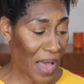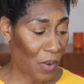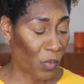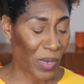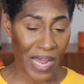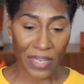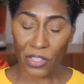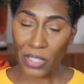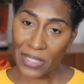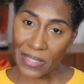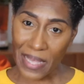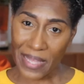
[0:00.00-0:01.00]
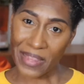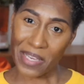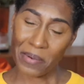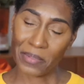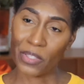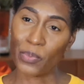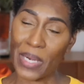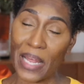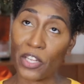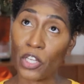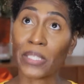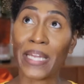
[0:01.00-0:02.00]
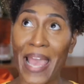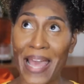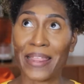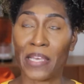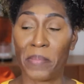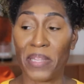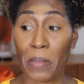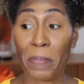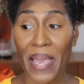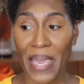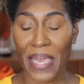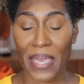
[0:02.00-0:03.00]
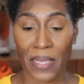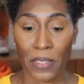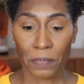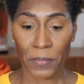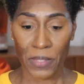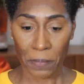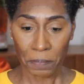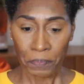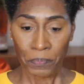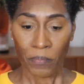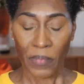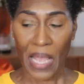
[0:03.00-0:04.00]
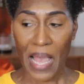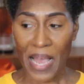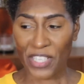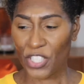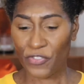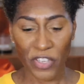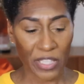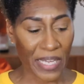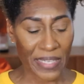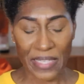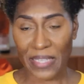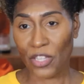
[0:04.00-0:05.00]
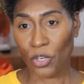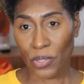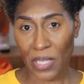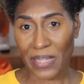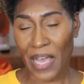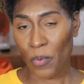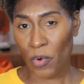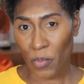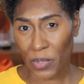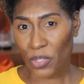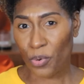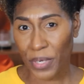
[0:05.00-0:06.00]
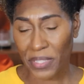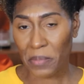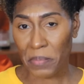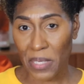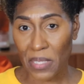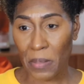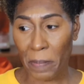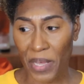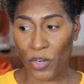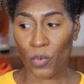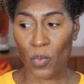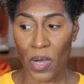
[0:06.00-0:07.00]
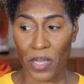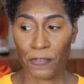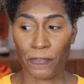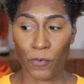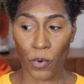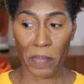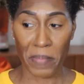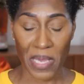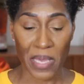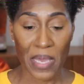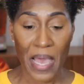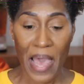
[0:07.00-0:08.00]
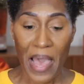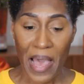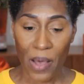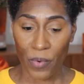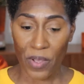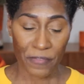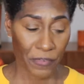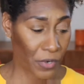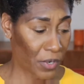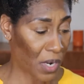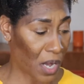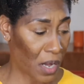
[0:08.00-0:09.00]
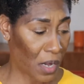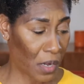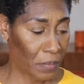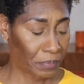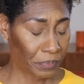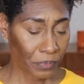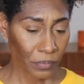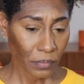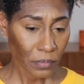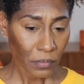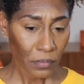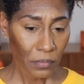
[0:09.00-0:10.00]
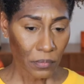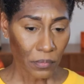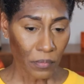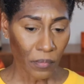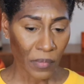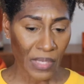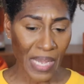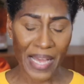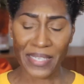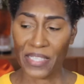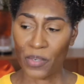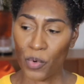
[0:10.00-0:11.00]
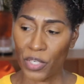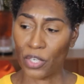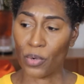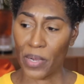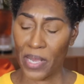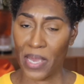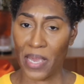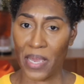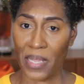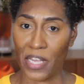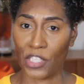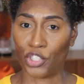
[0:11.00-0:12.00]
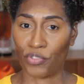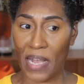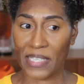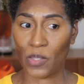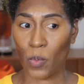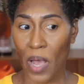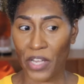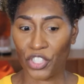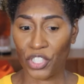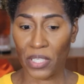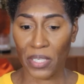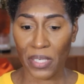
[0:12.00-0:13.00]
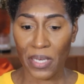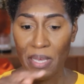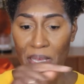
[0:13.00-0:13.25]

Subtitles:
When I looked at them in the pans, I just felt like that one was going to be the better one for me. However, I did want to go ahead and try swatching